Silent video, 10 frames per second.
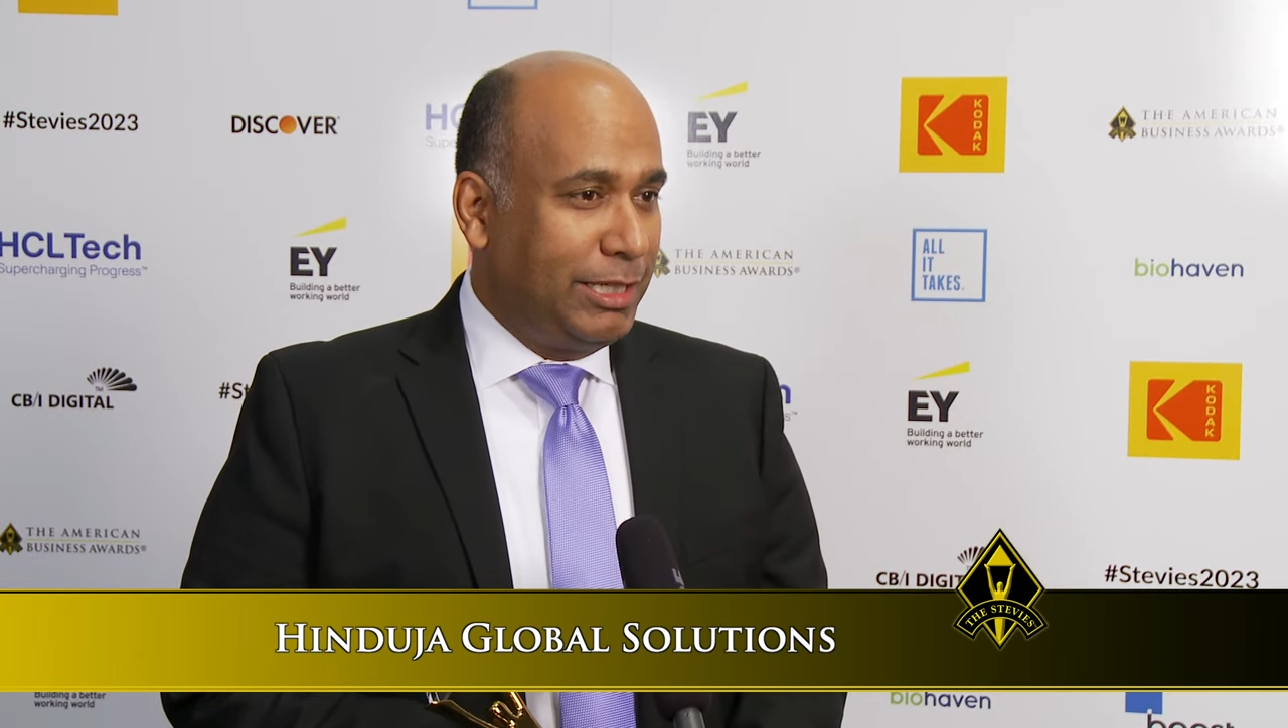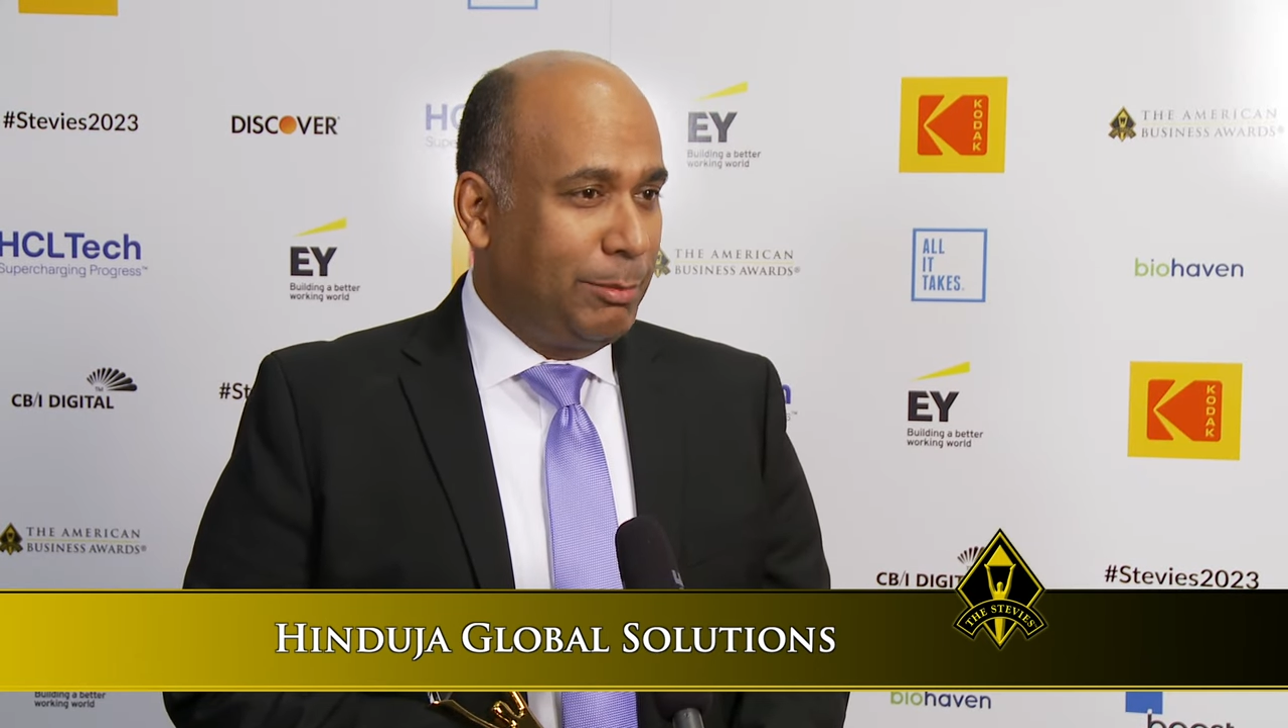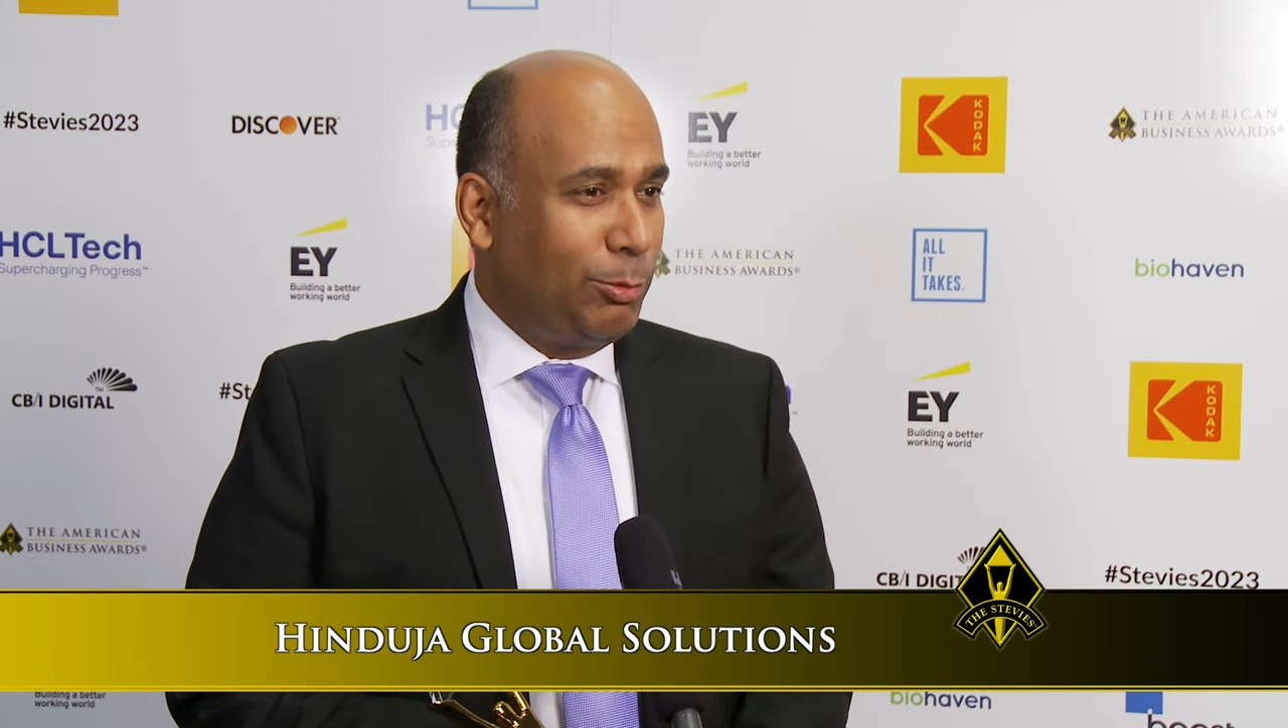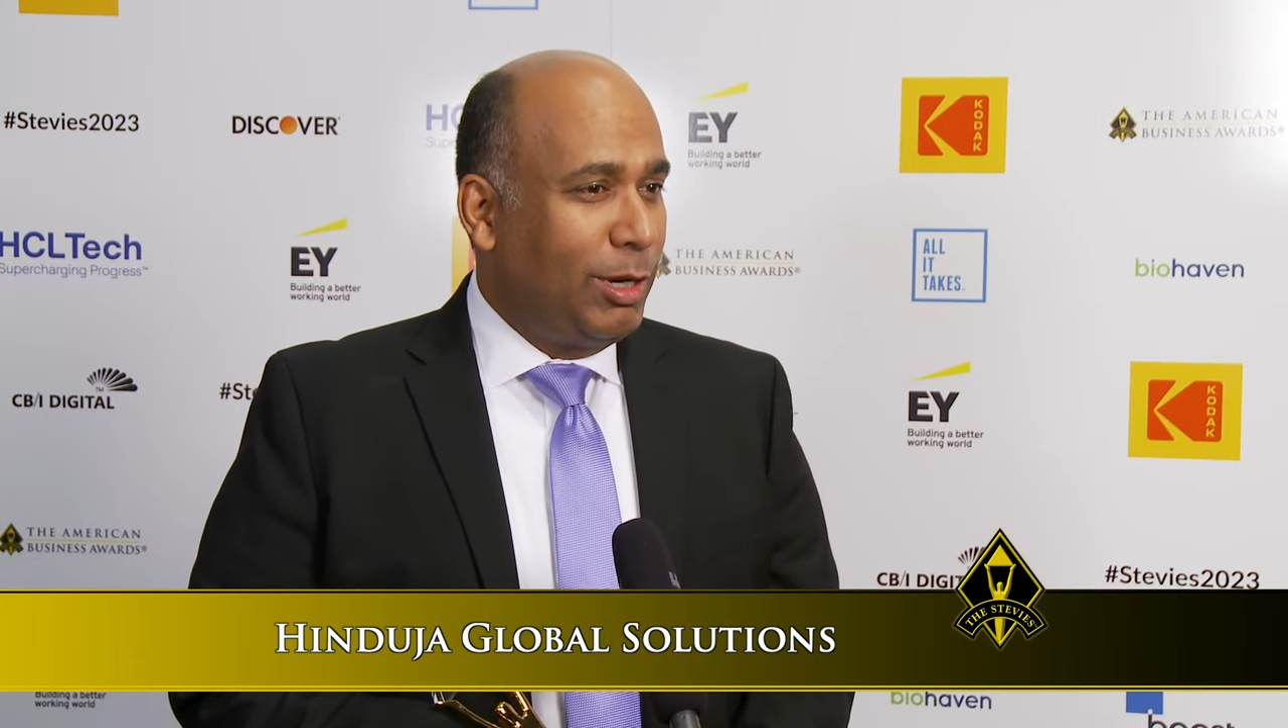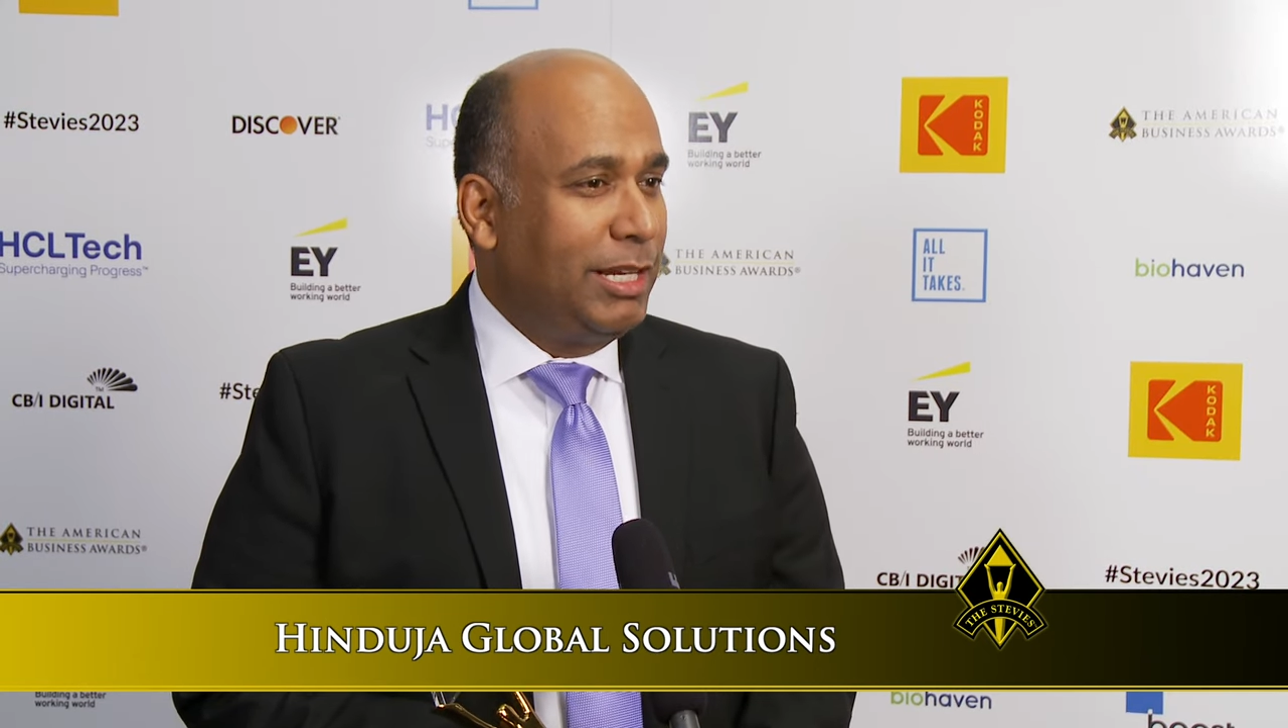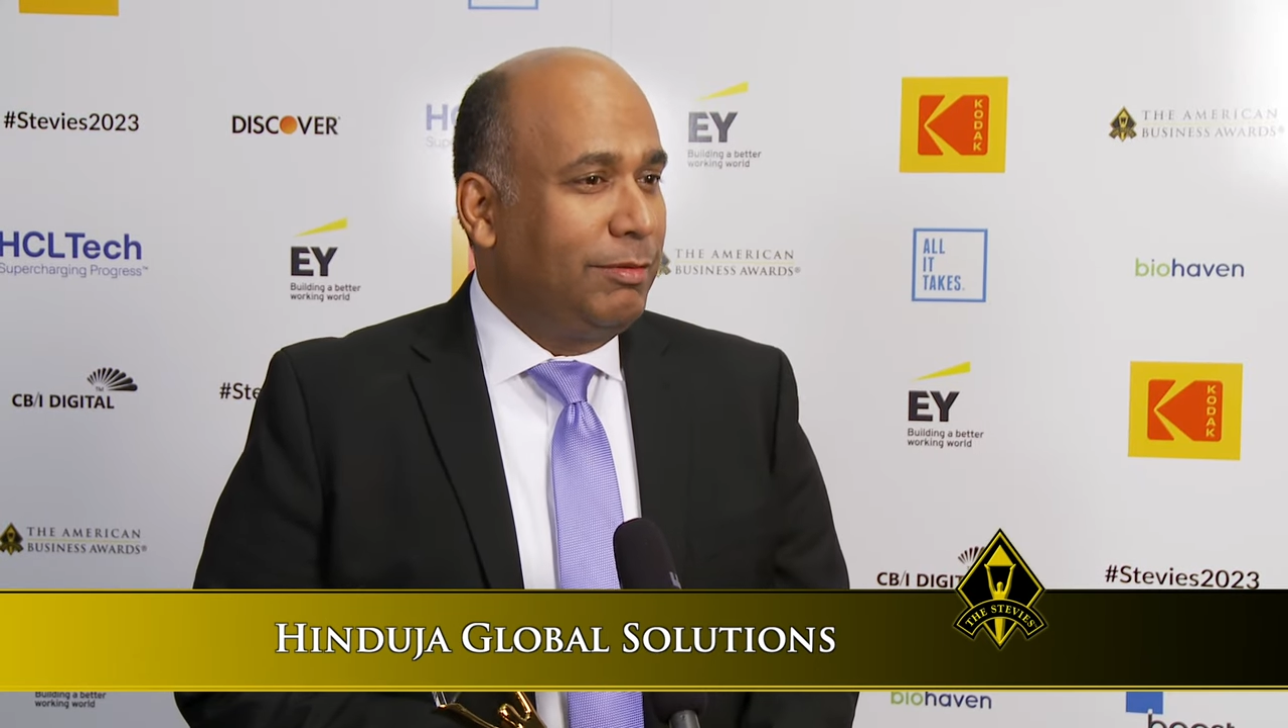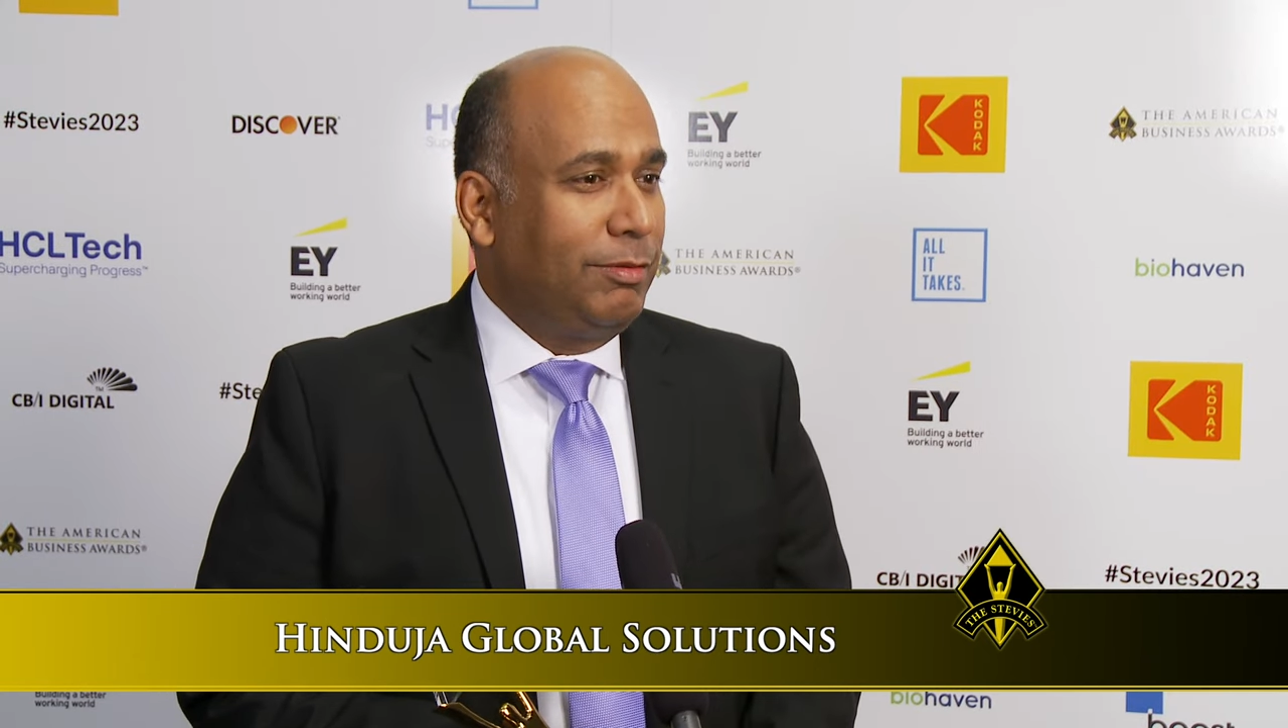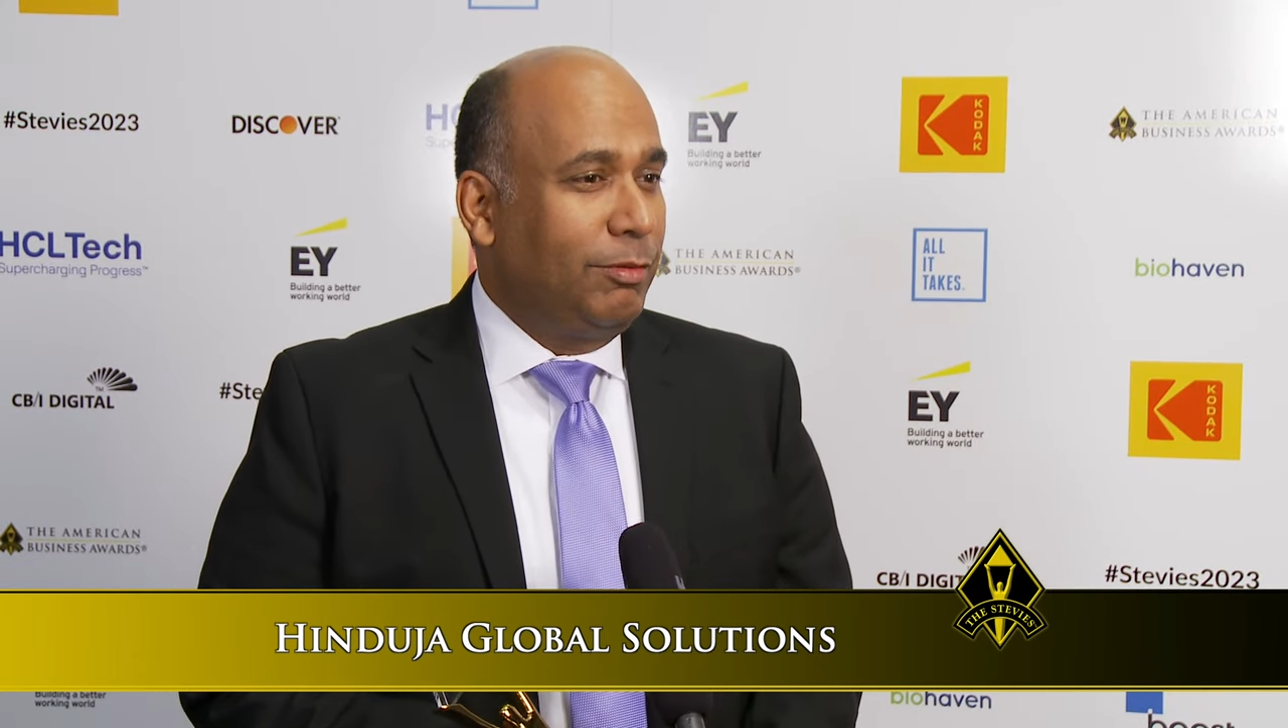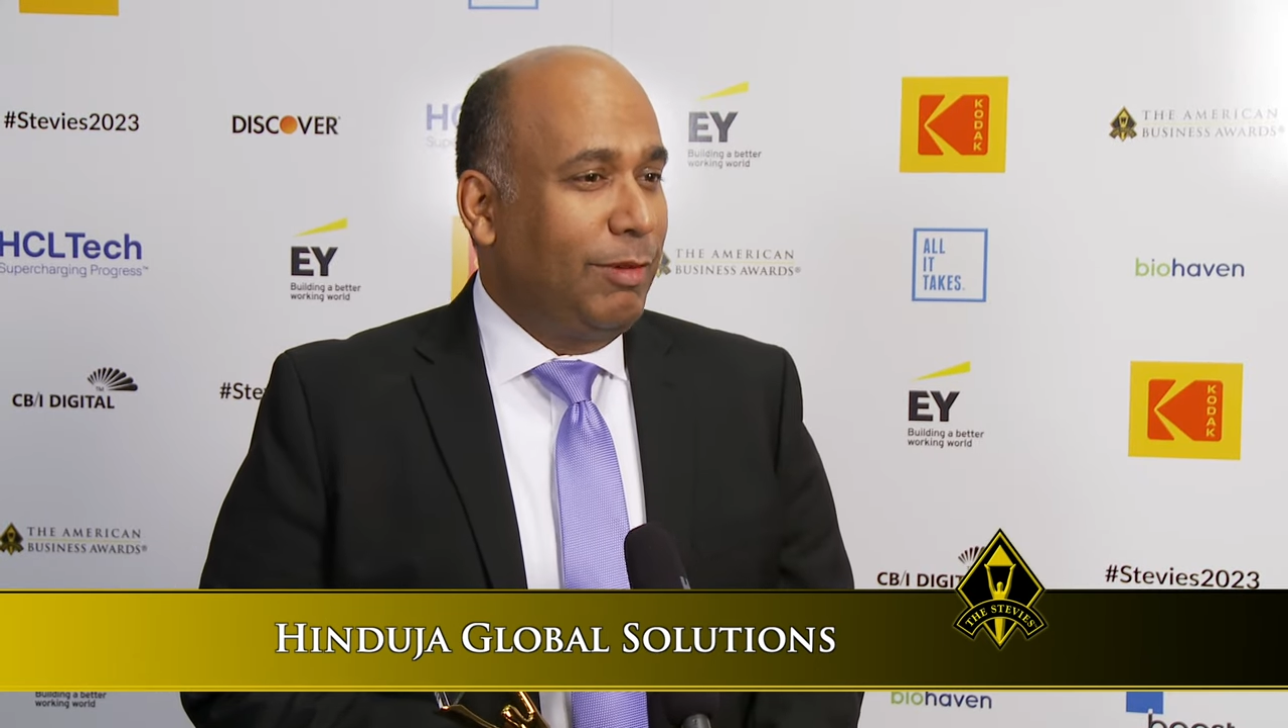number one,